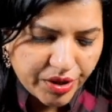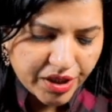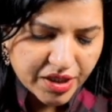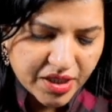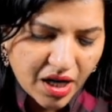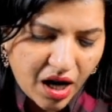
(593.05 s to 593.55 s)

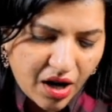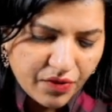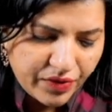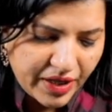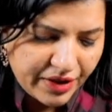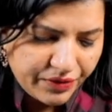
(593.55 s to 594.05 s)
its
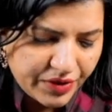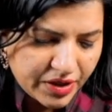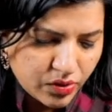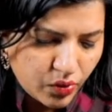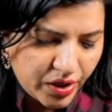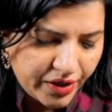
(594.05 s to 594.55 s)
half-life is
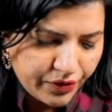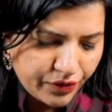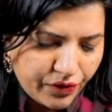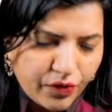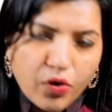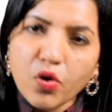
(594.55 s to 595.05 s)
only
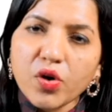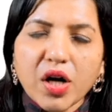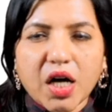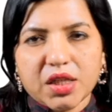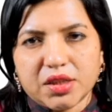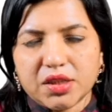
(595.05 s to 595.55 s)
4
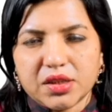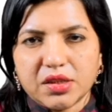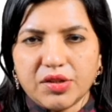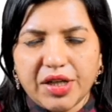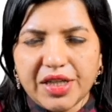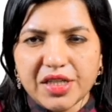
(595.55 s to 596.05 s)
hours,
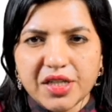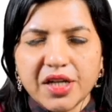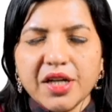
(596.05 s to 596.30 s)
right?